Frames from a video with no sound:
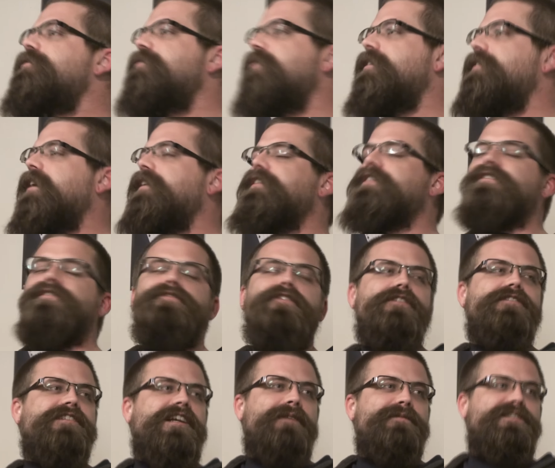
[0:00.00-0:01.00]
She, I think the
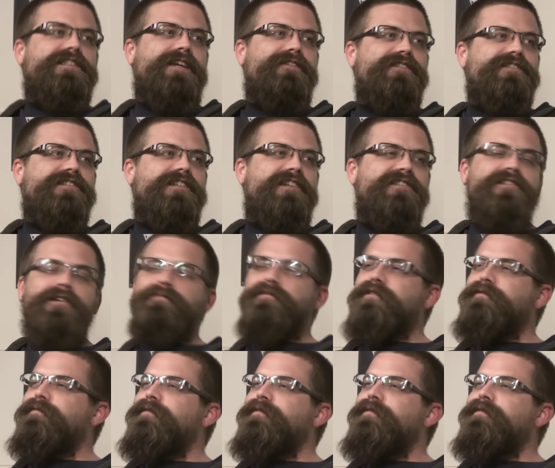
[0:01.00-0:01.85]
first time she ever said something.